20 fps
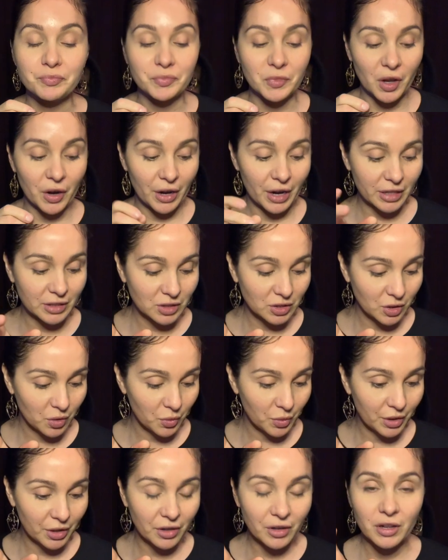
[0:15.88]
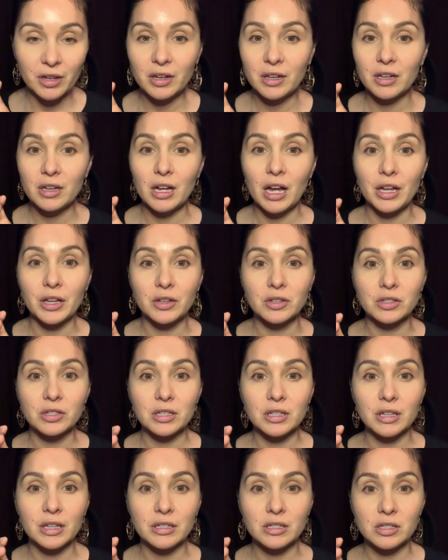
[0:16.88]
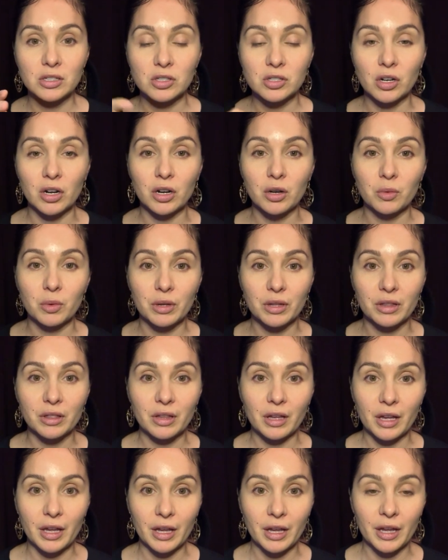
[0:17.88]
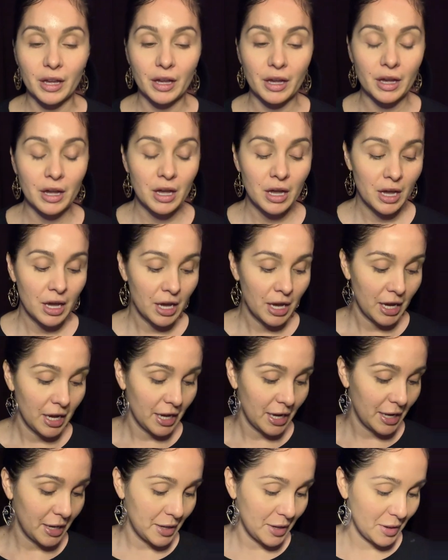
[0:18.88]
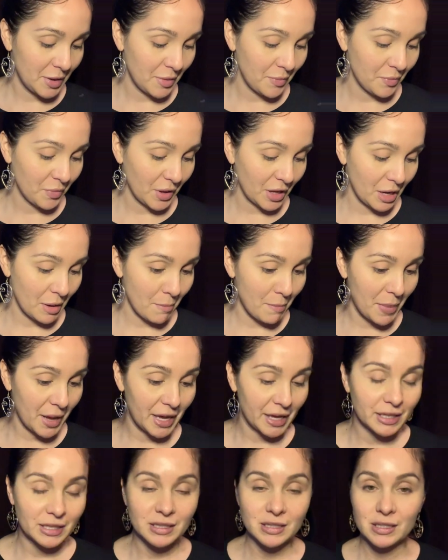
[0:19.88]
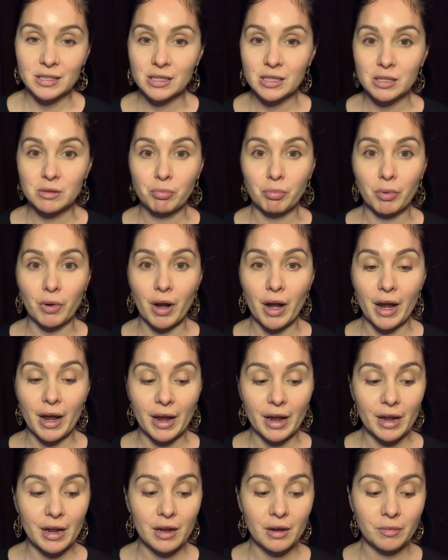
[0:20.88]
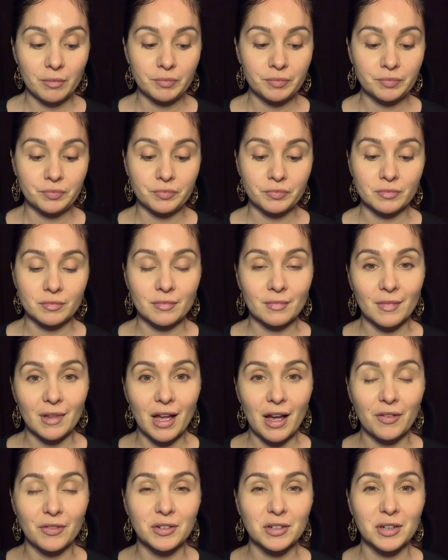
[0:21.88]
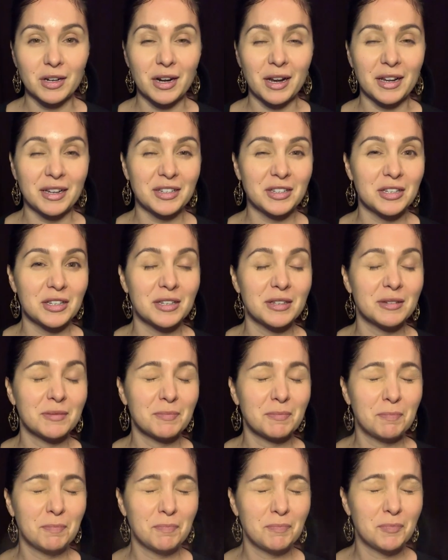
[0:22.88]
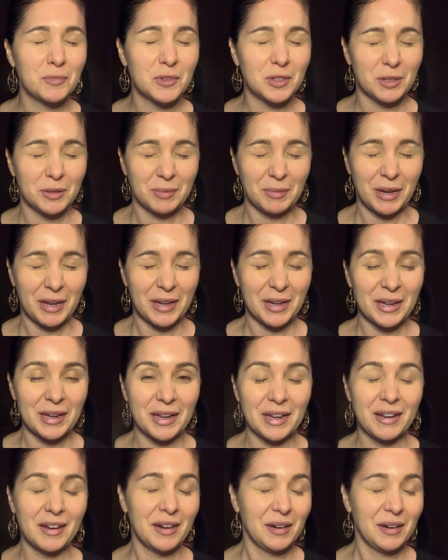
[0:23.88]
All right, so I usually like to start with a like a base spray after I do my,